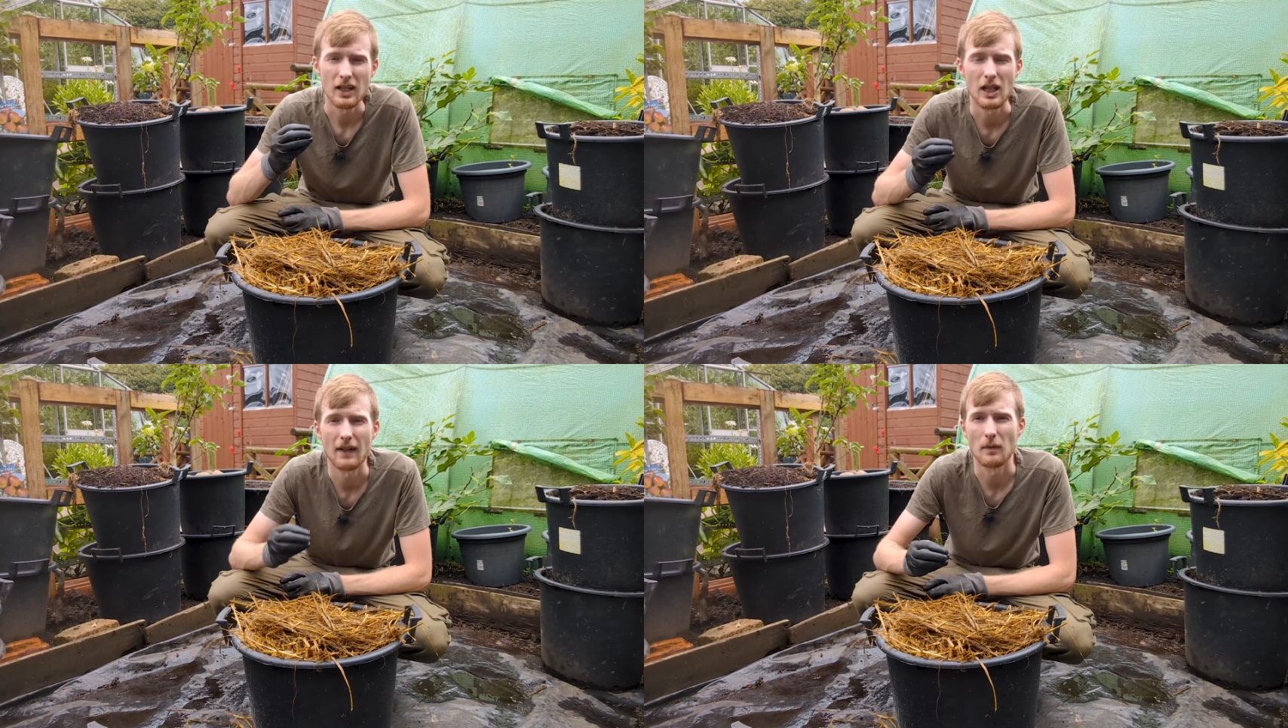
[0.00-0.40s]

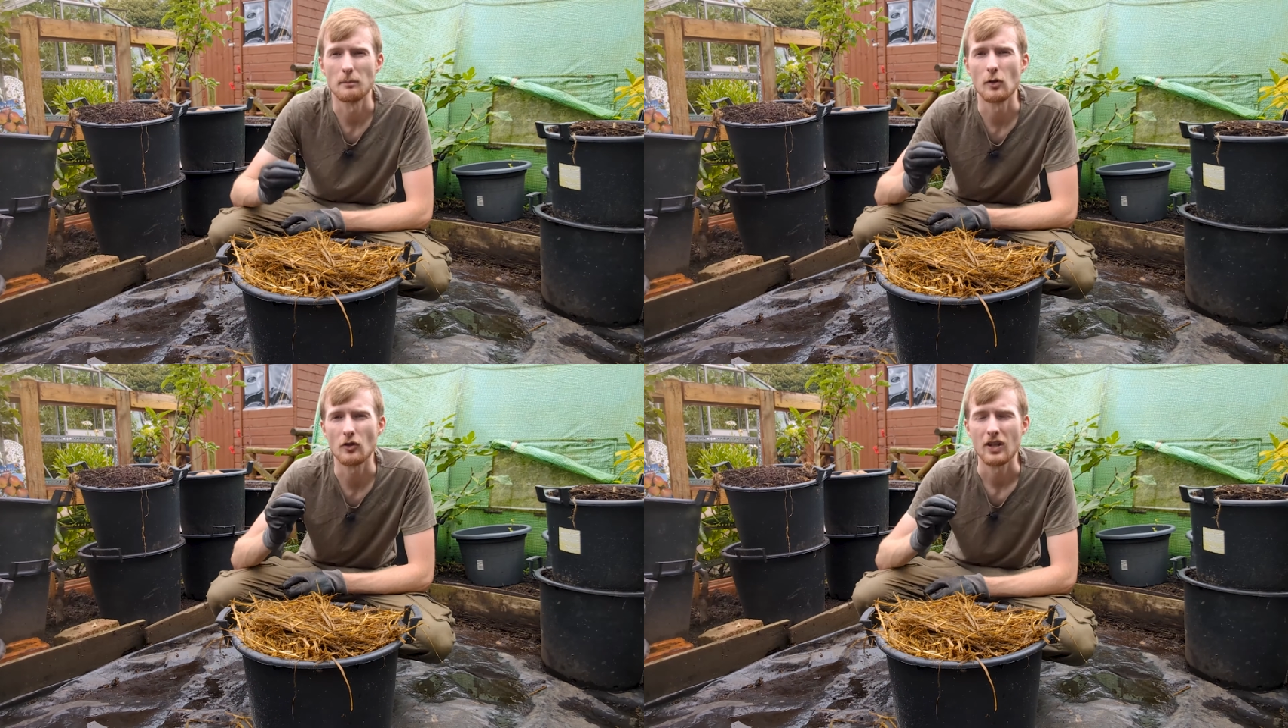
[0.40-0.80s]
you have a
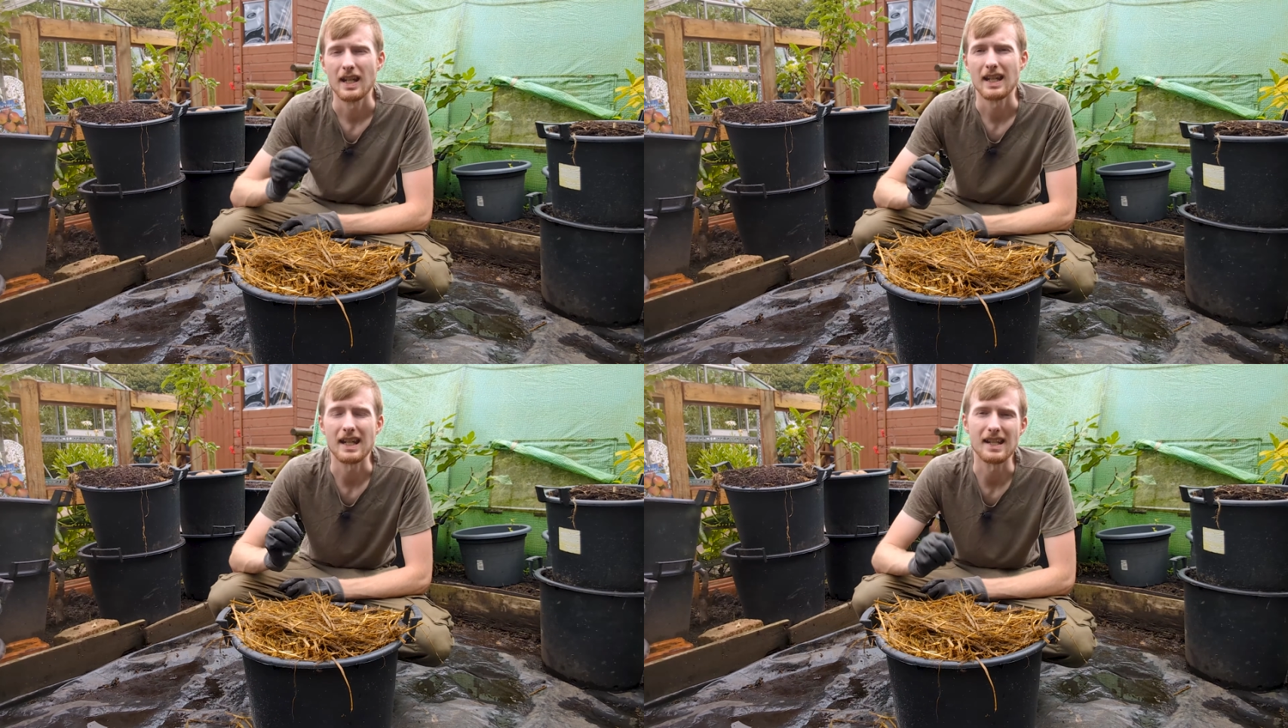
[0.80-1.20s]
much
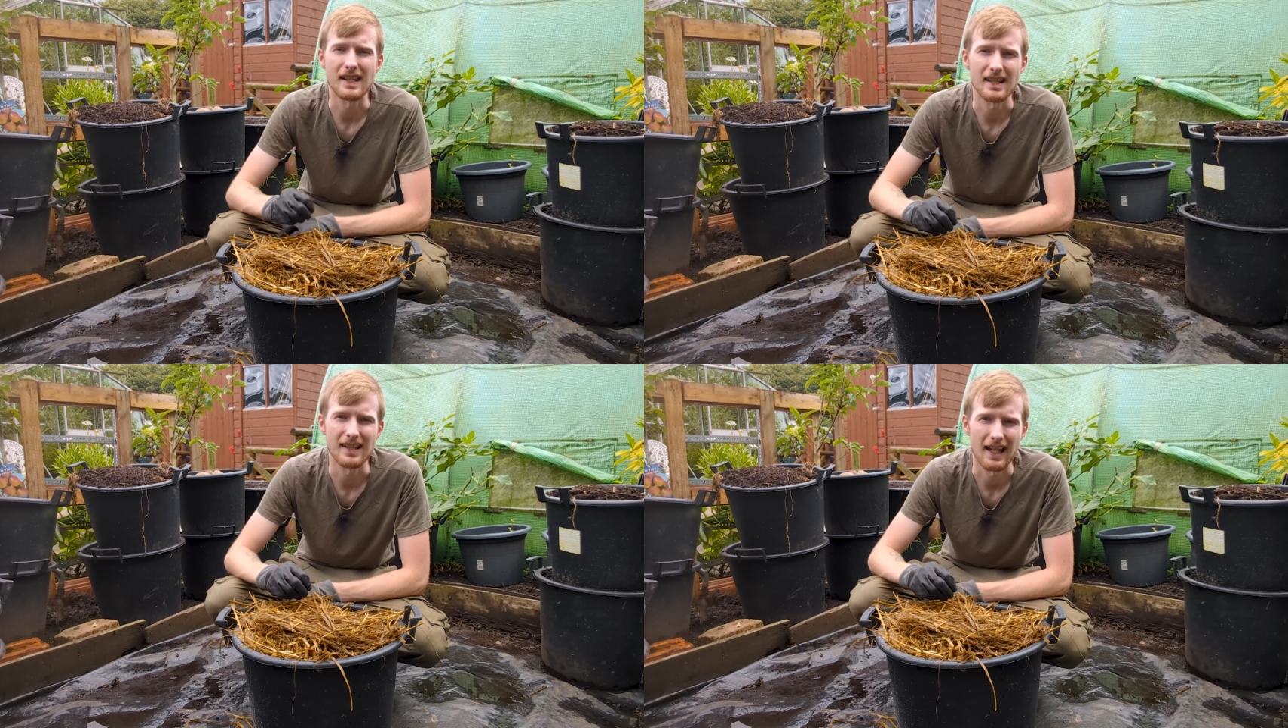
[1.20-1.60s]

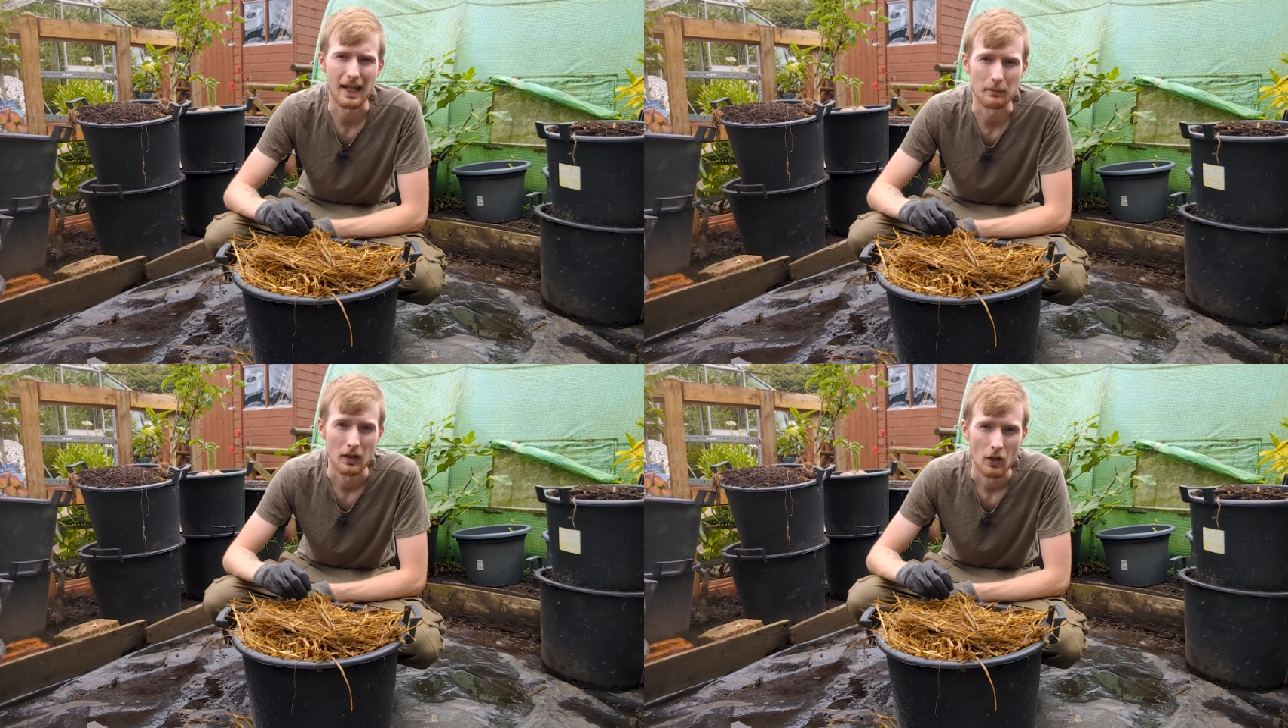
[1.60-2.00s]
easier
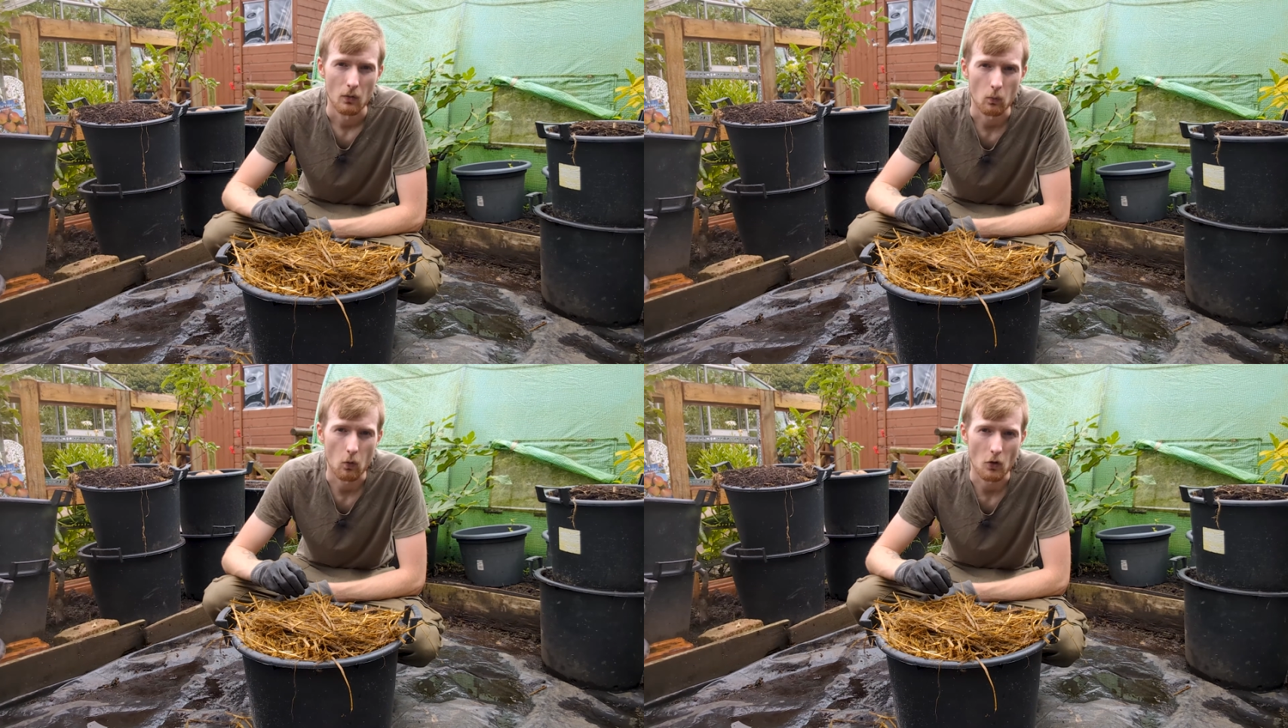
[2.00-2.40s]
time
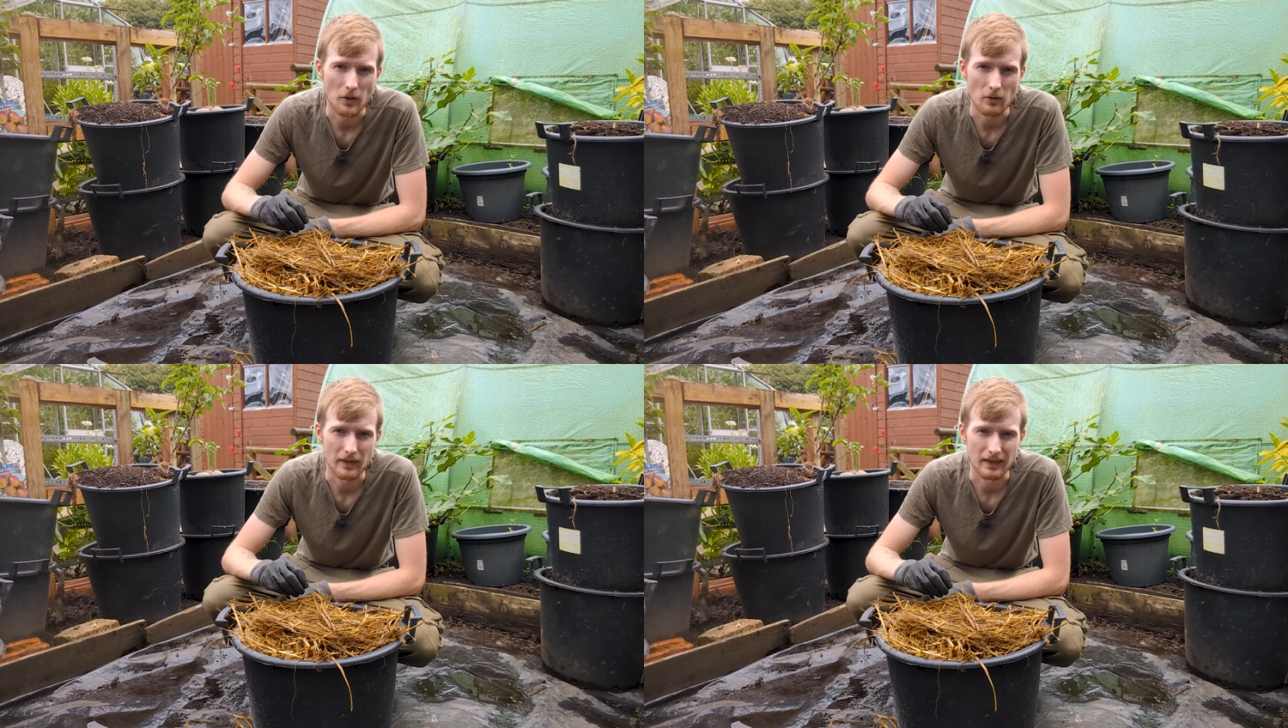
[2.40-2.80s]

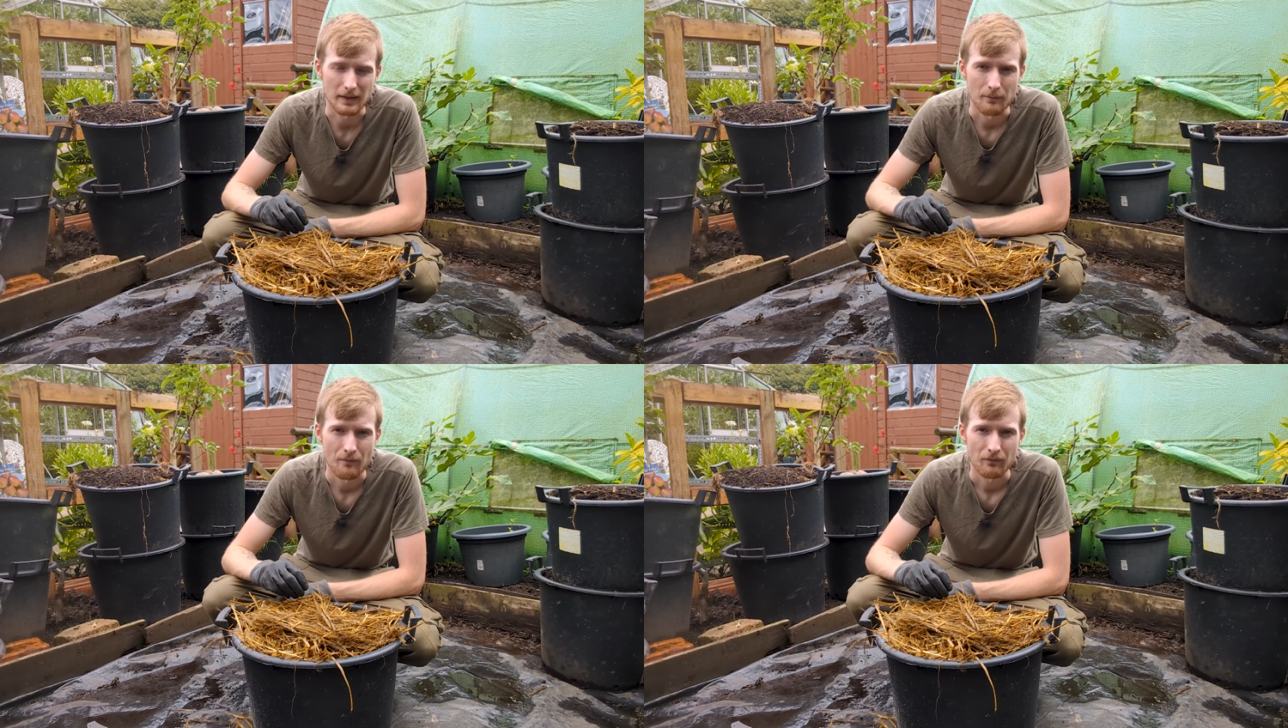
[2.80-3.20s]

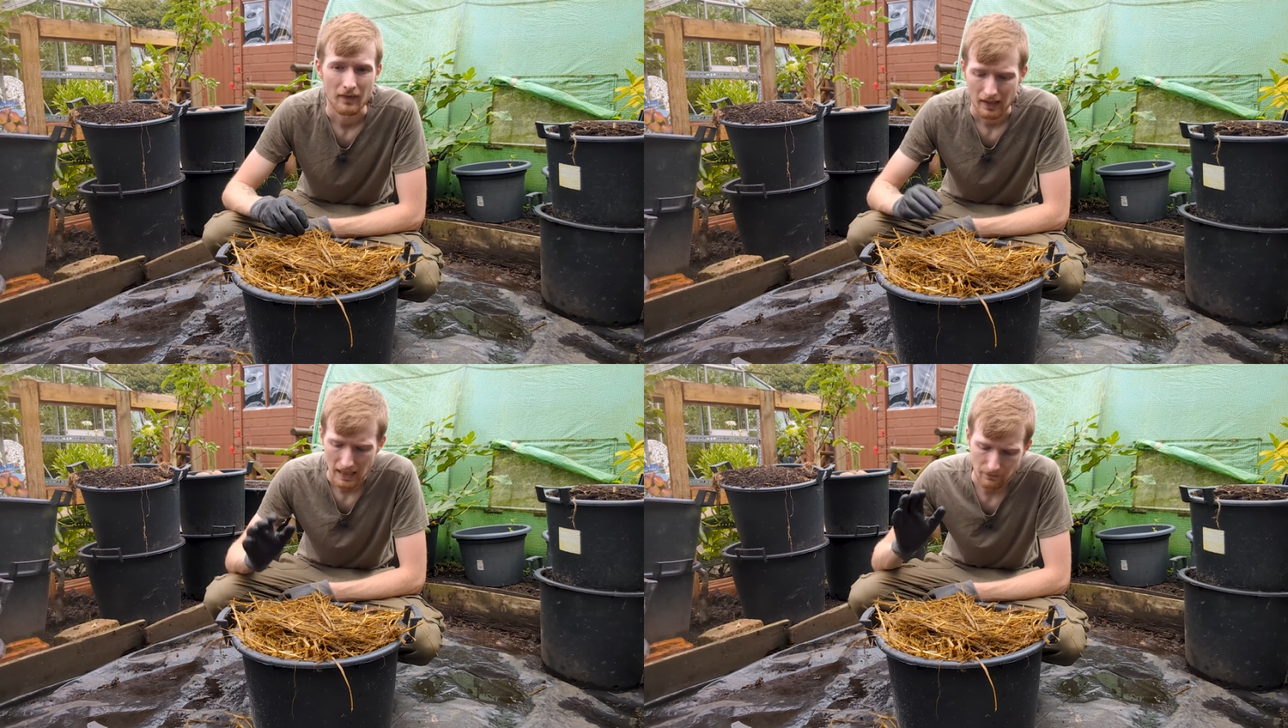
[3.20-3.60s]
watering.
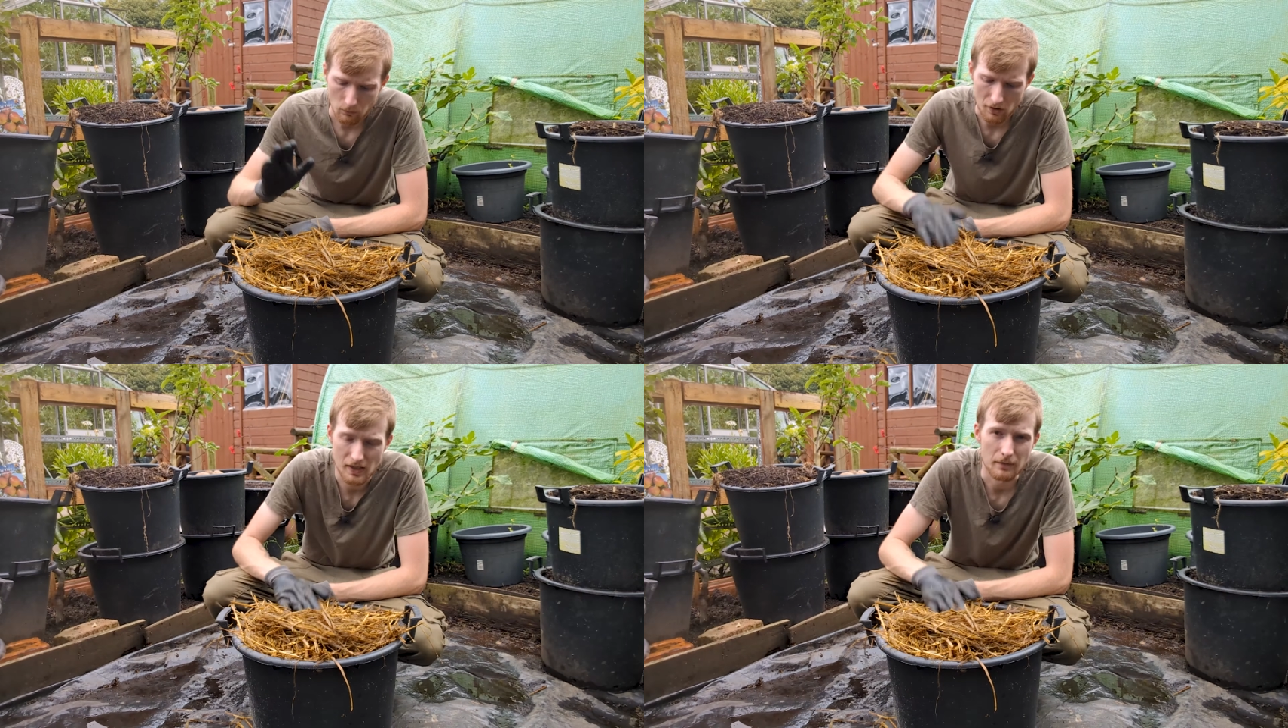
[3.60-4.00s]
If it
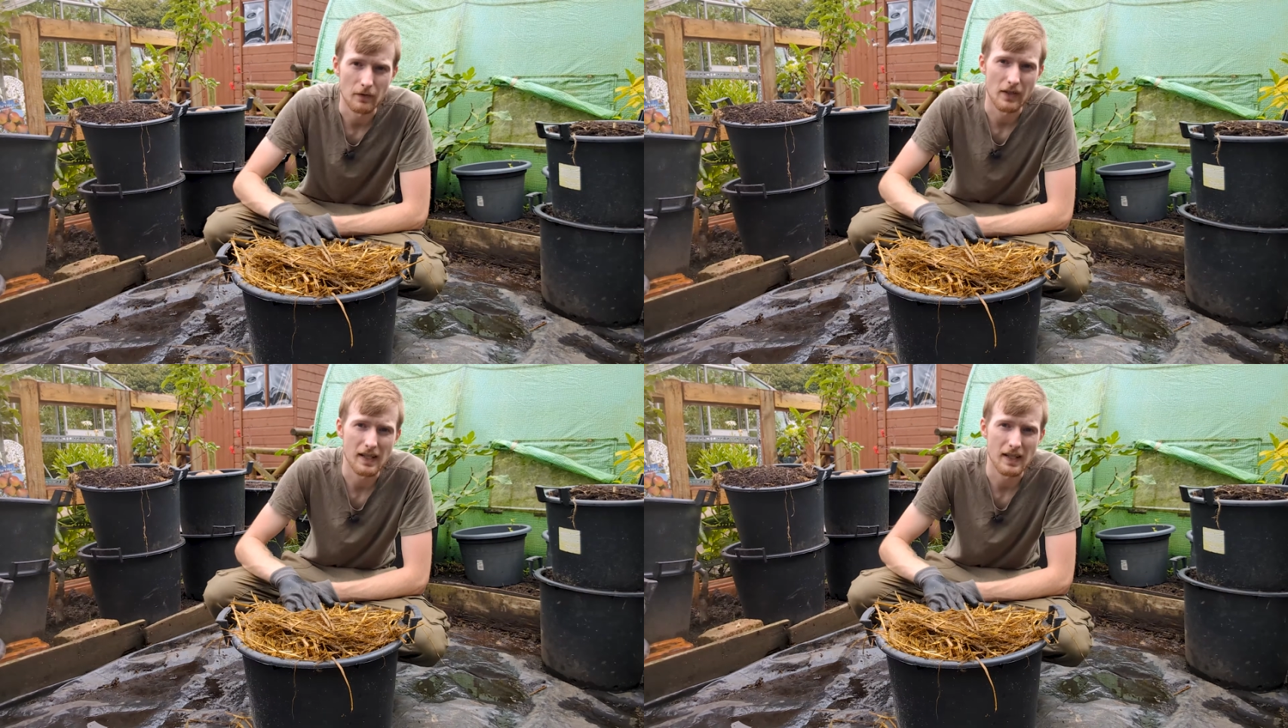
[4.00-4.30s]
wasn't for